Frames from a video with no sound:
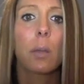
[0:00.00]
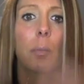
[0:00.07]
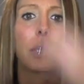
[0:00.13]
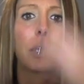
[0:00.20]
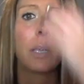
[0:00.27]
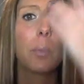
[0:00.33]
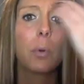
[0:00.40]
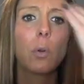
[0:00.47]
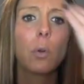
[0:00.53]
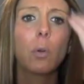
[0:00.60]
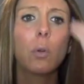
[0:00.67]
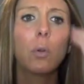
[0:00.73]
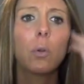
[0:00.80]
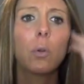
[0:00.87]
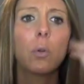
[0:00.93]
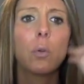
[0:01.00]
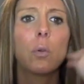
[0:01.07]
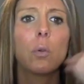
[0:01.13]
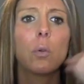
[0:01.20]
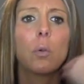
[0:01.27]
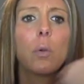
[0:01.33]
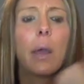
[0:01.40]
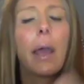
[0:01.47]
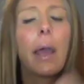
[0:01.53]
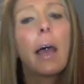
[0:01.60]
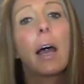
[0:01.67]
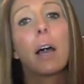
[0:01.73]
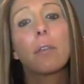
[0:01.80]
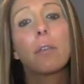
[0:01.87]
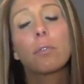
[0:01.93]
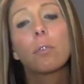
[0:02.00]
People who have